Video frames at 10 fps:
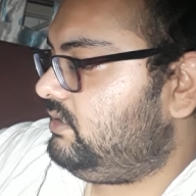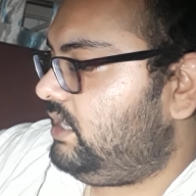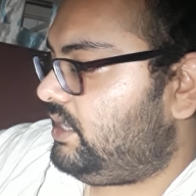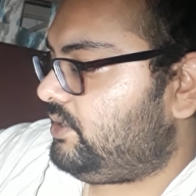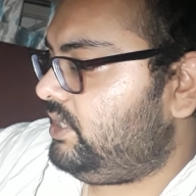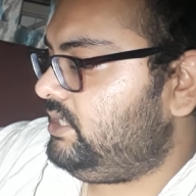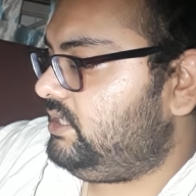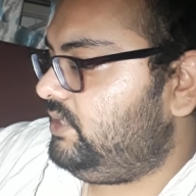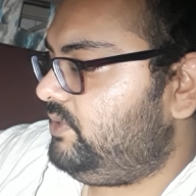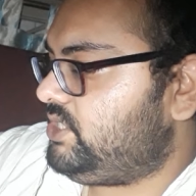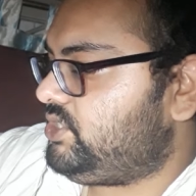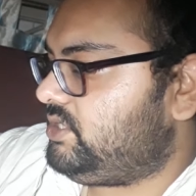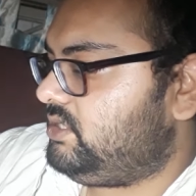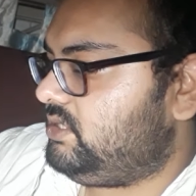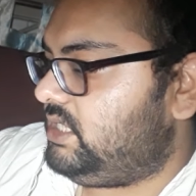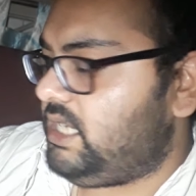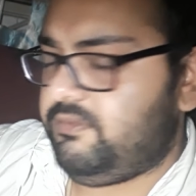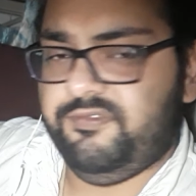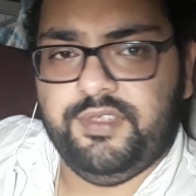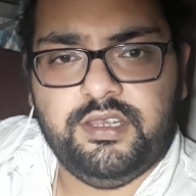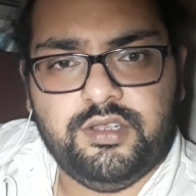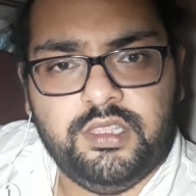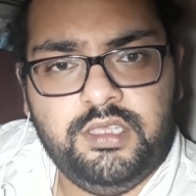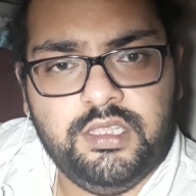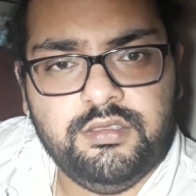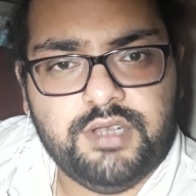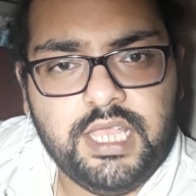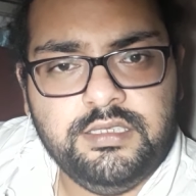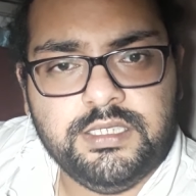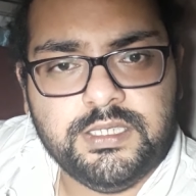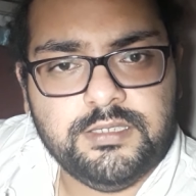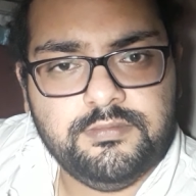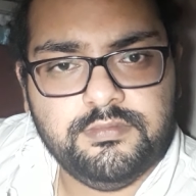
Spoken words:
Ruined the witch, the rump-fed Runnion cries.